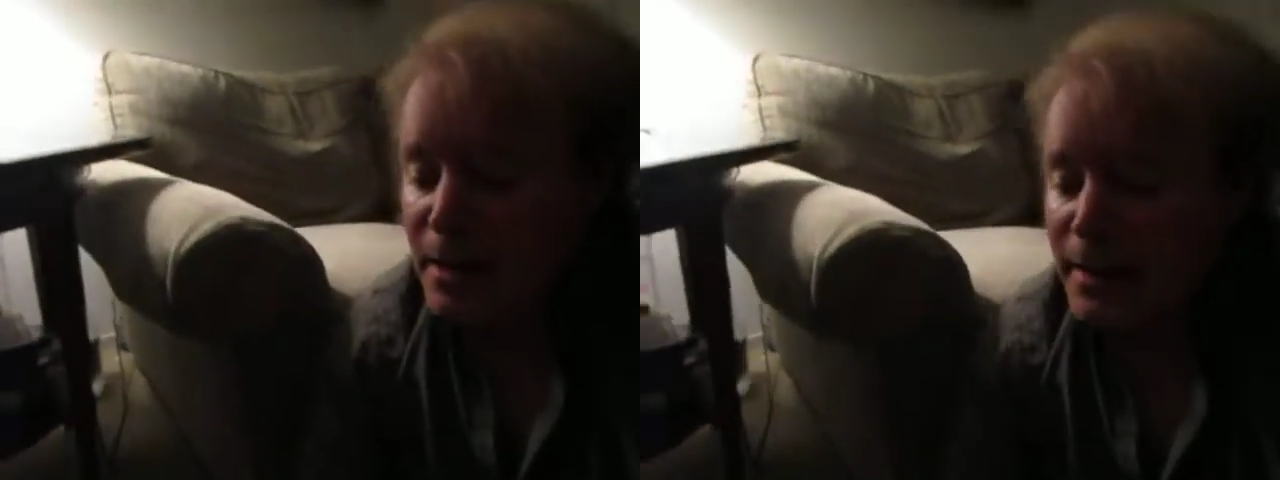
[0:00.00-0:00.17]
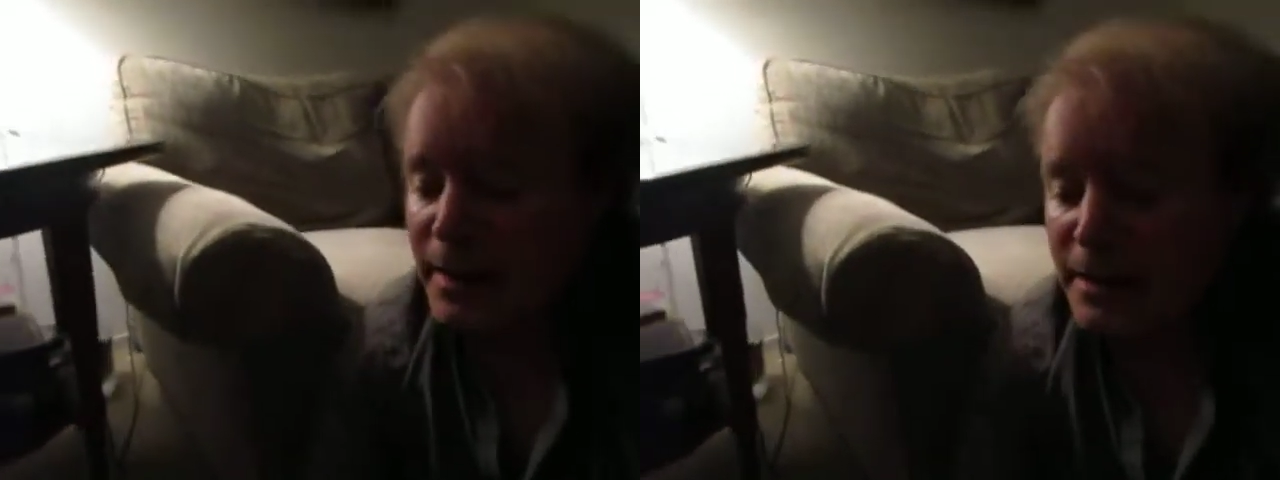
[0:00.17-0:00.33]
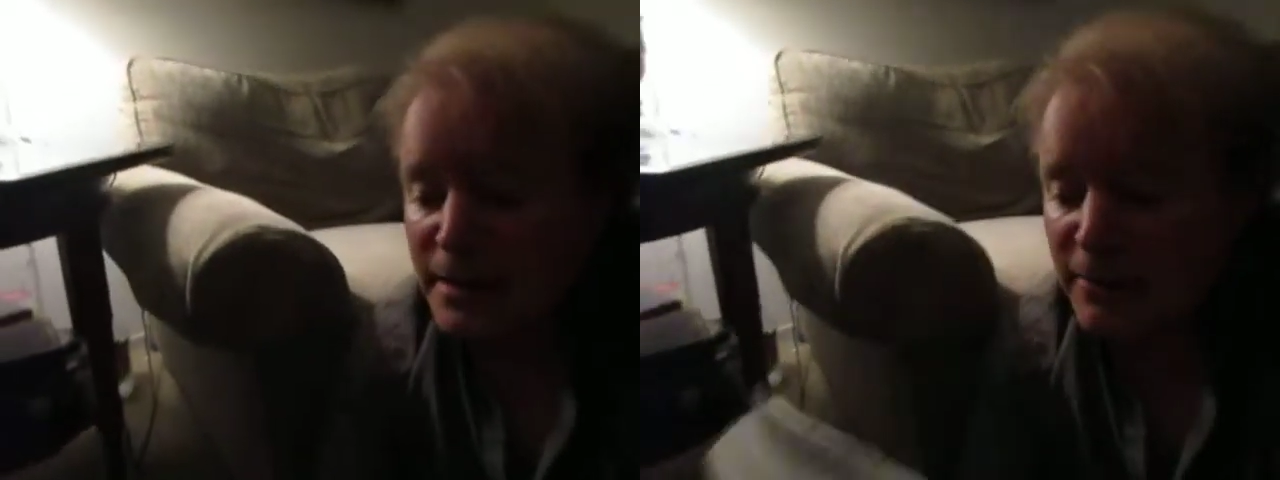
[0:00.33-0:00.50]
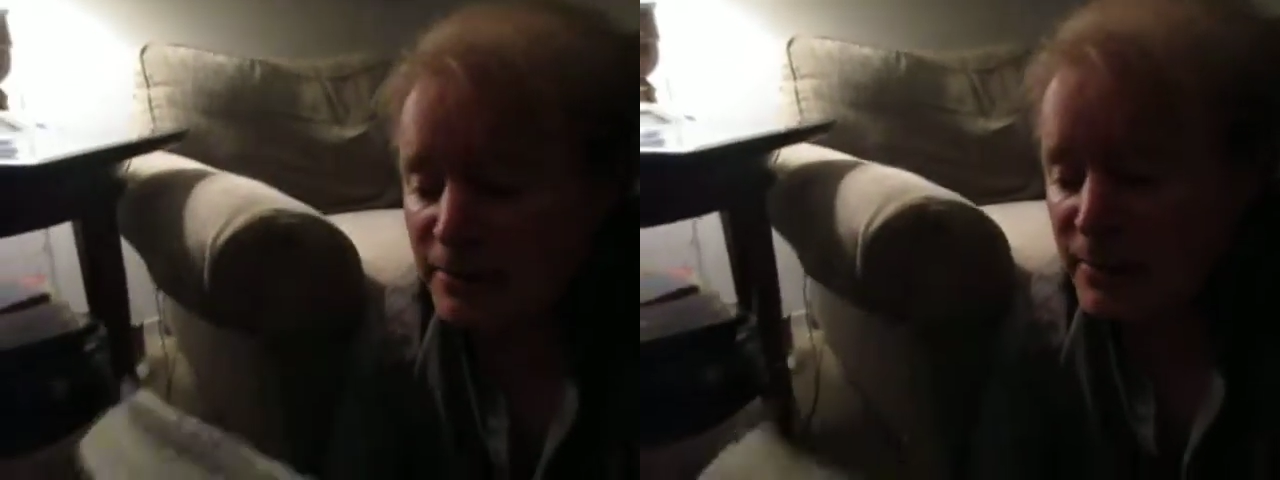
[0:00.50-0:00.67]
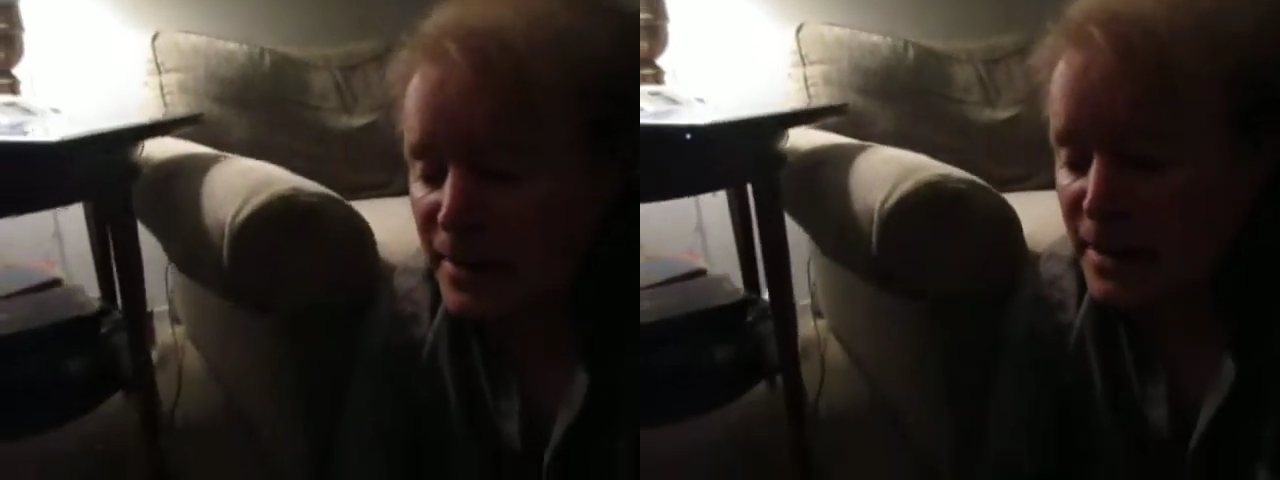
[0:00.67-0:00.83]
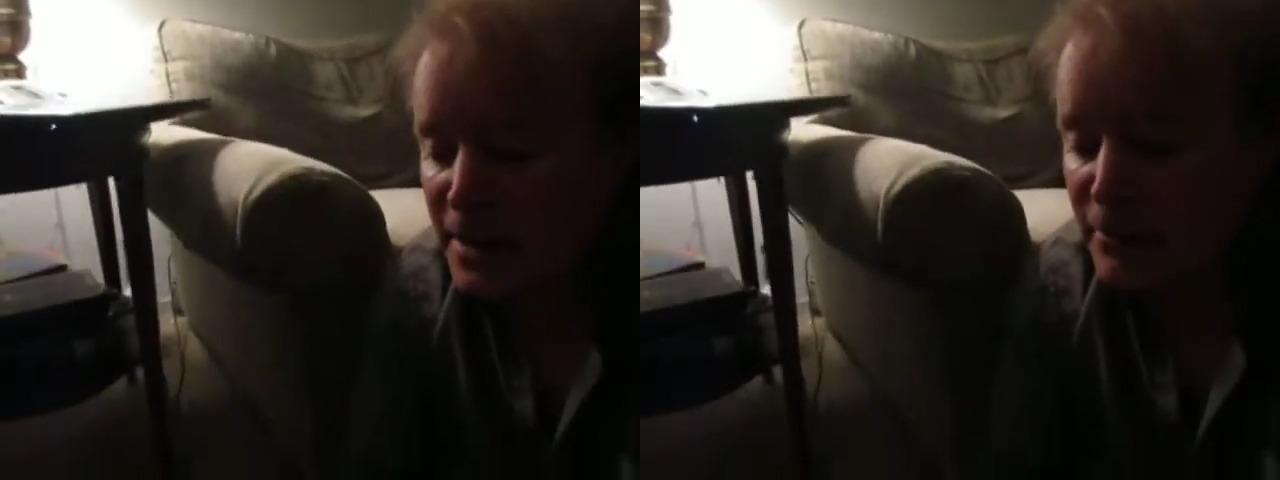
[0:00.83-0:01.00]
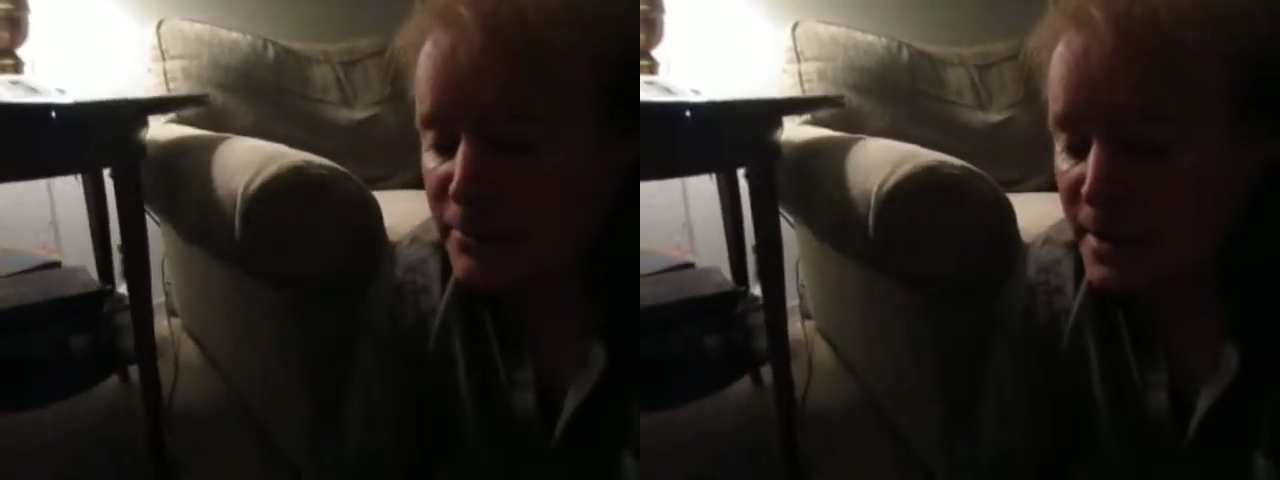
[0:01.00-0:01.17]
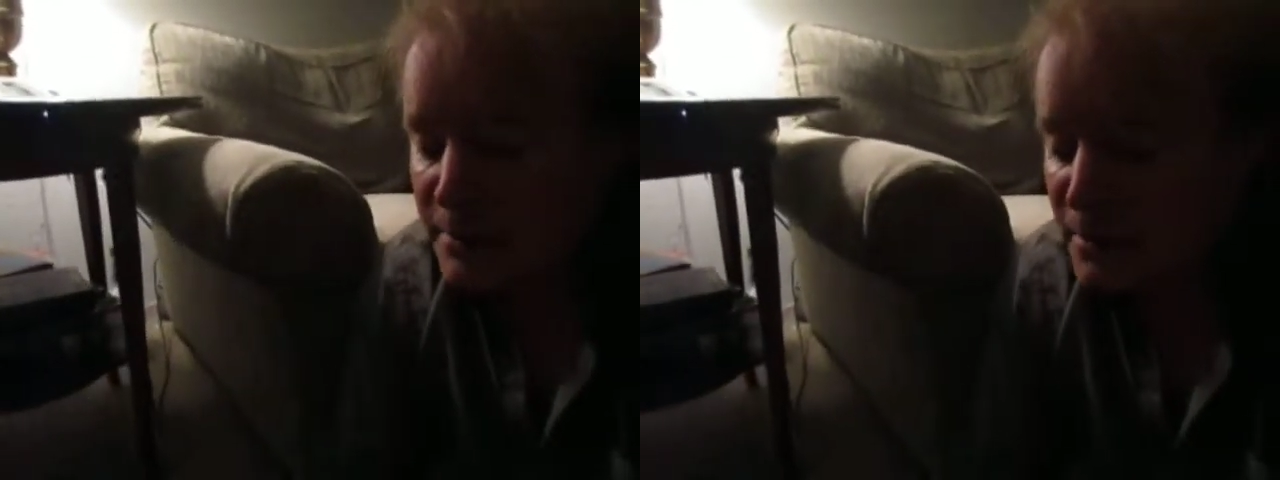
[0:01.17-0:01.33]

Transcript: In the video that I